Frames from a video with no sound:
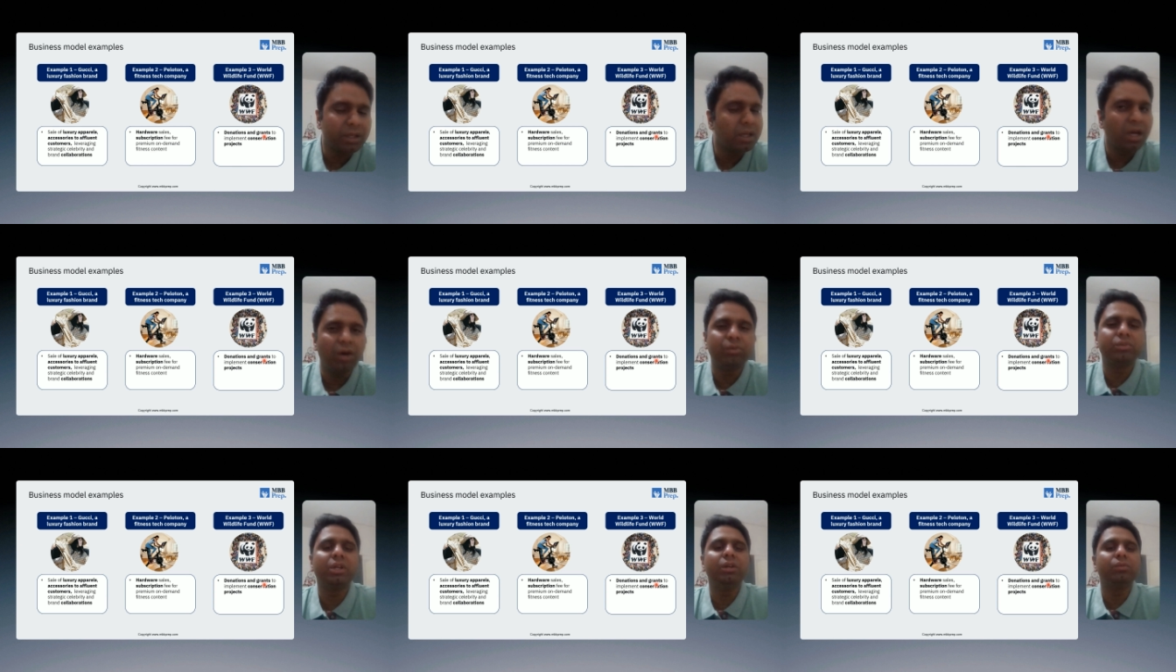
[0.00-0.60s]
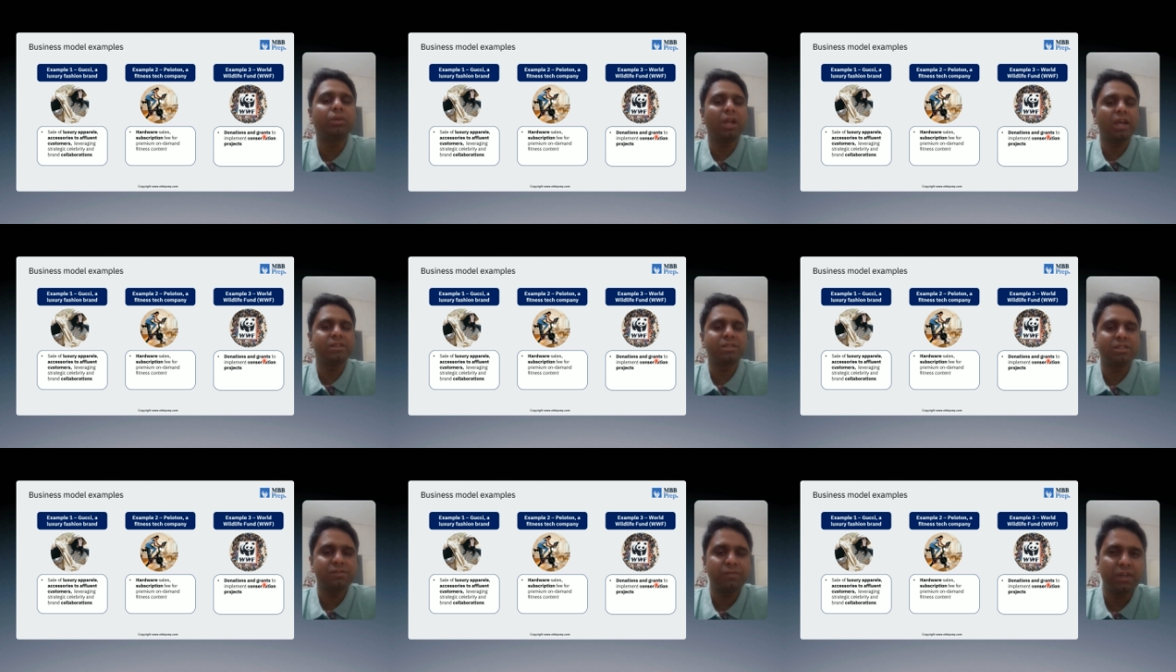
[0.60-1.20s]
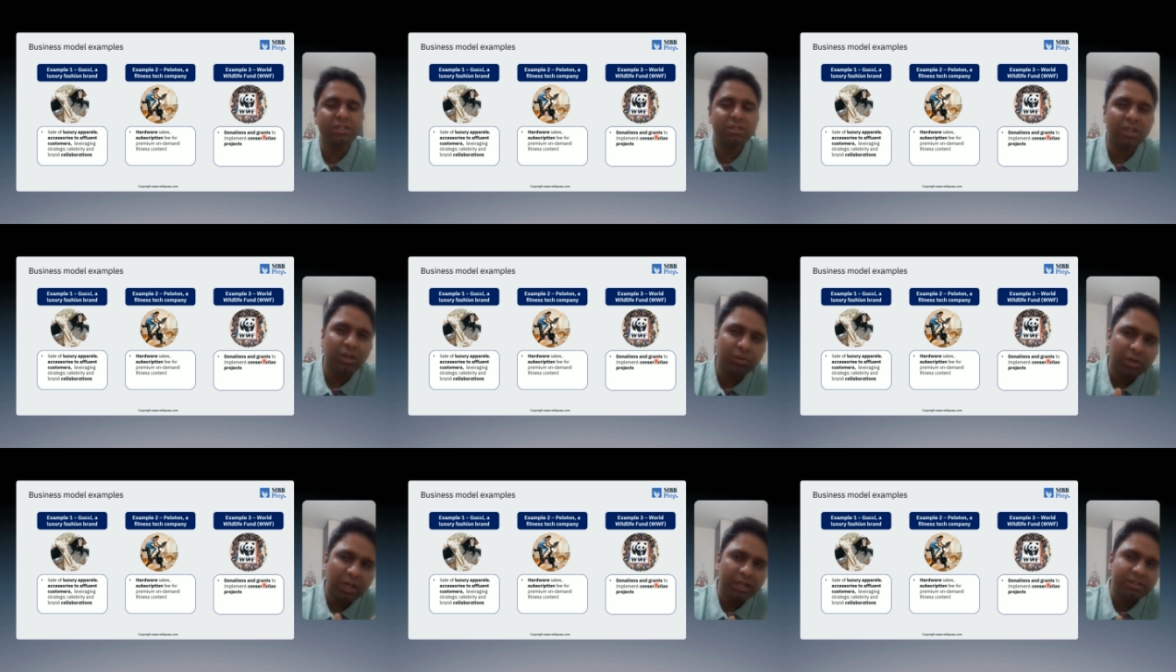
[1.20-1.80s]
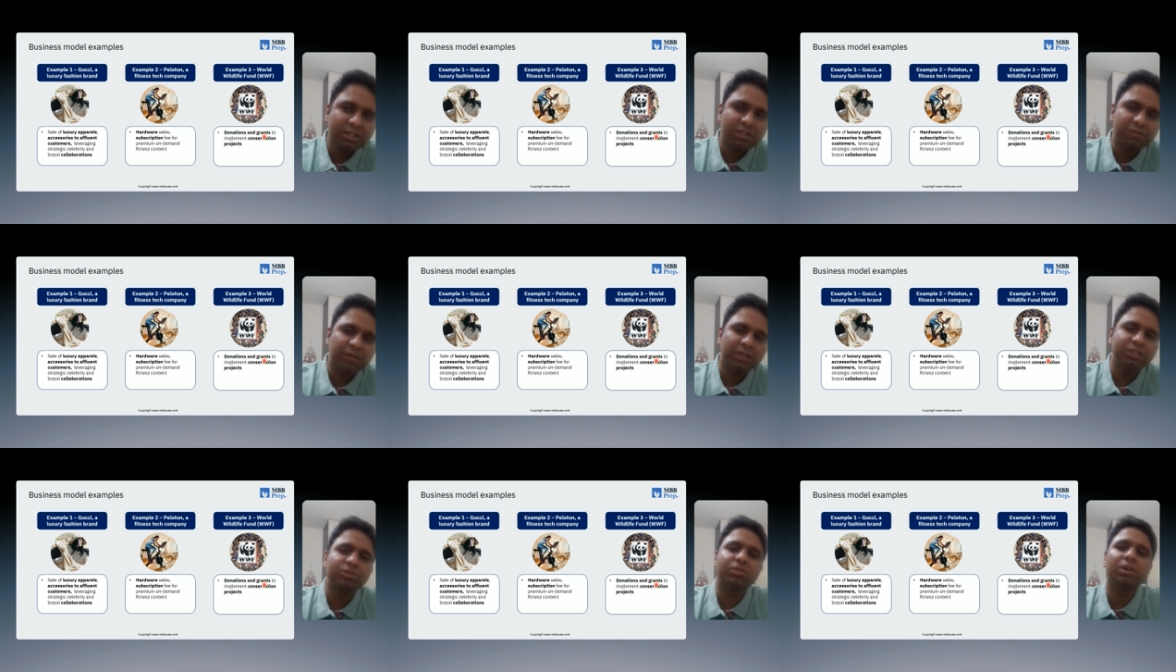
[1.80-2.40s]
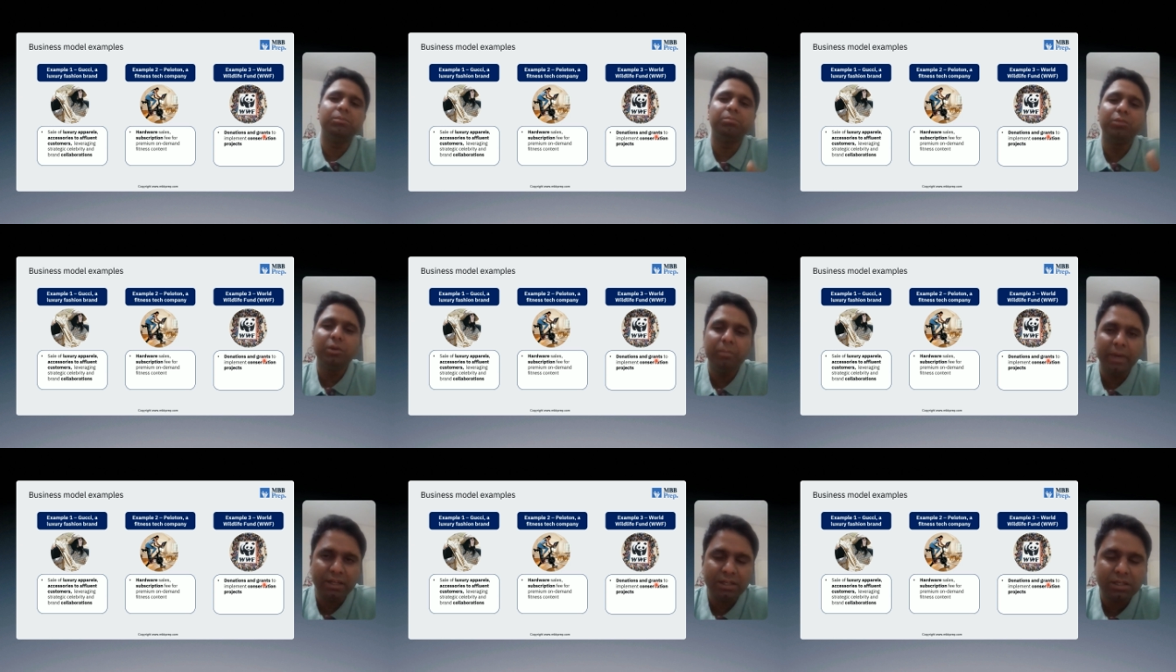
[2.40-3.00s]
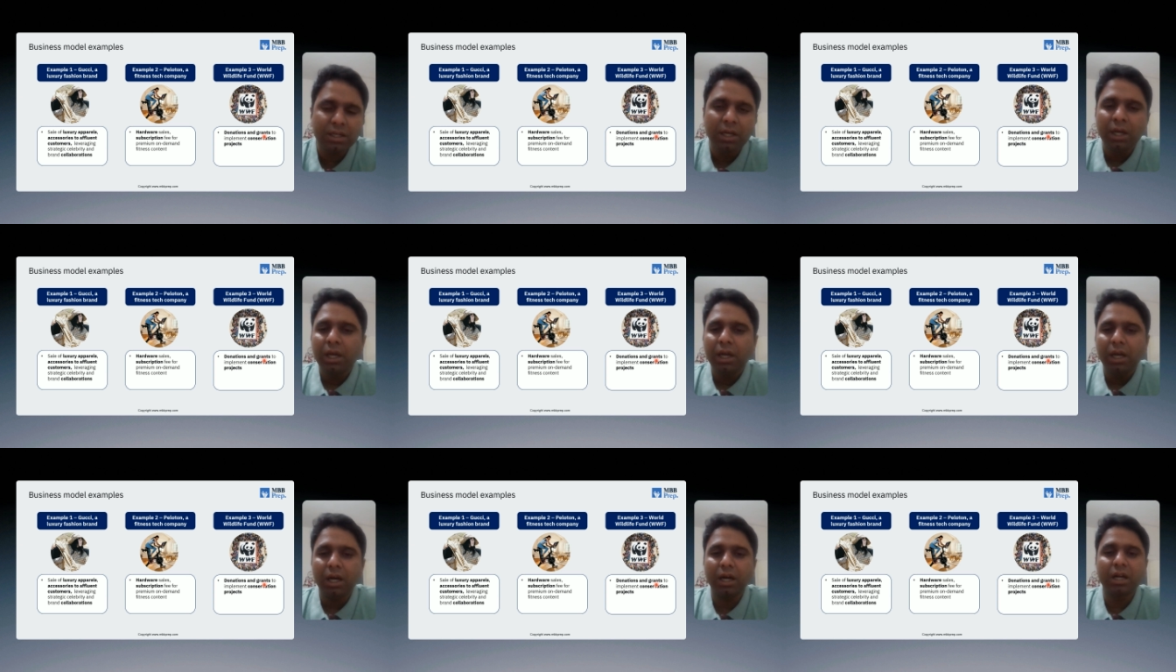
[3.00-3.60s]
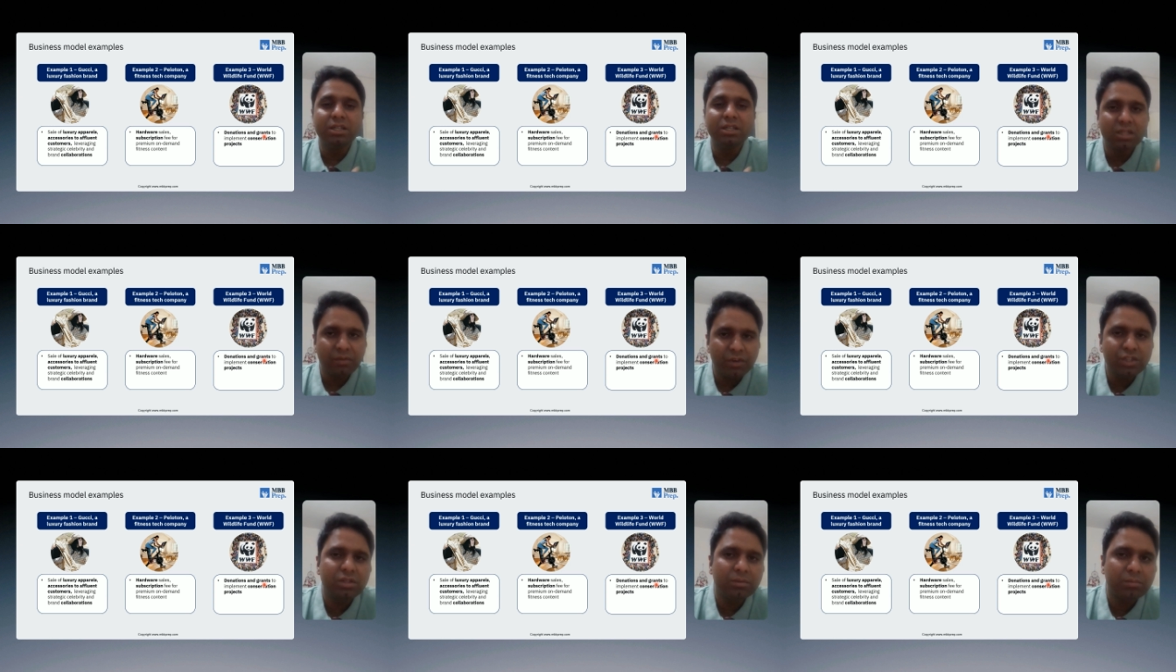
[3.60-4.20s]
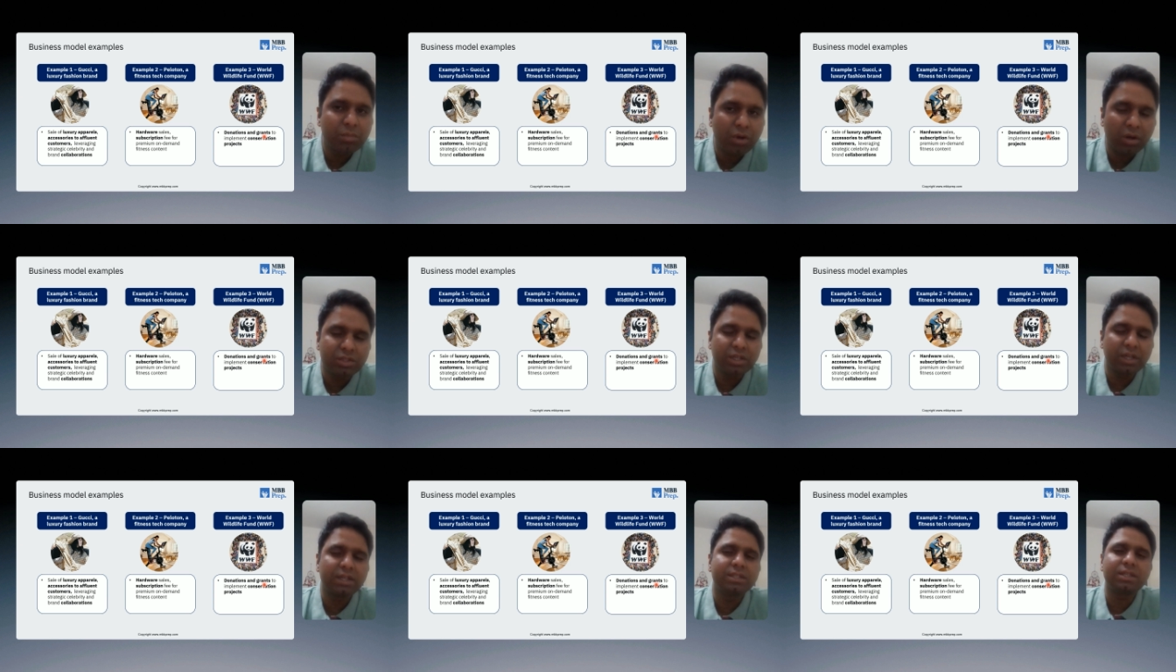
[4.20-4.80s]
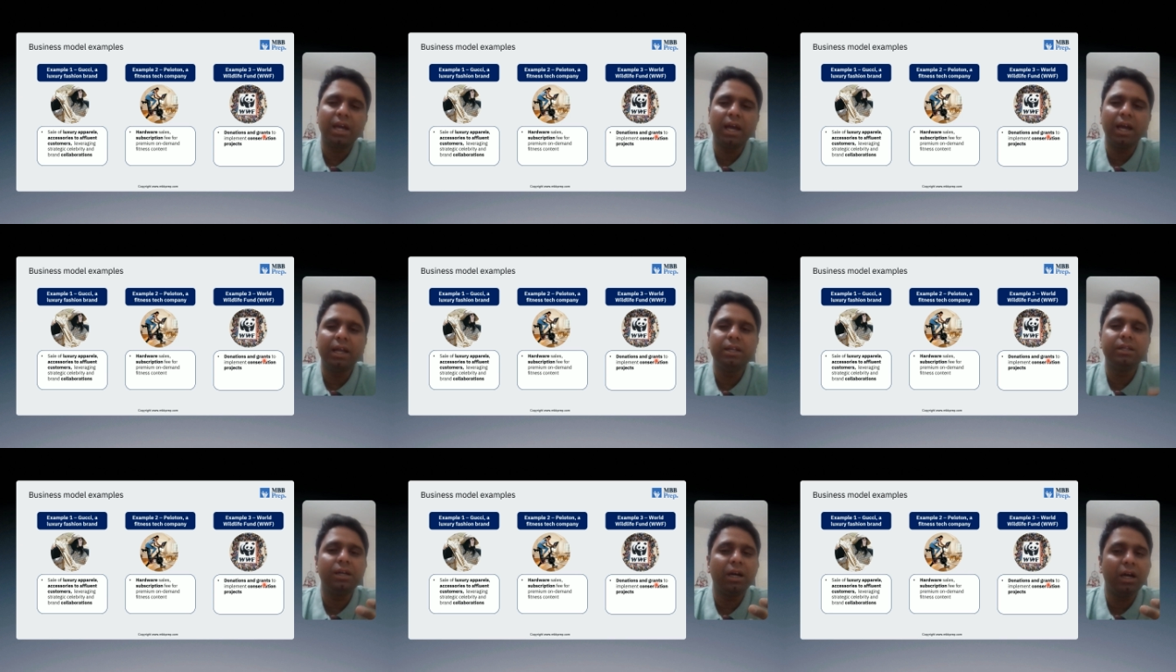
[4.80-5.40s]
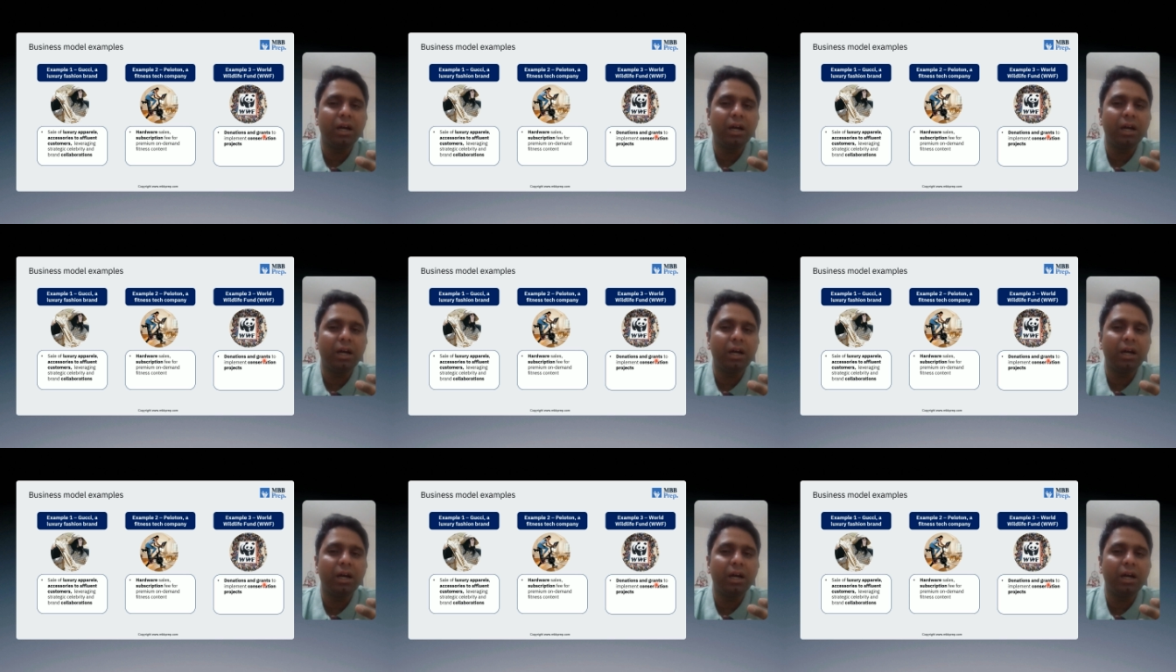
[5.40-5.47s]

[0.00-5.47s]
And how do they utilize these funds? They utilize these funds to implement conservation projects and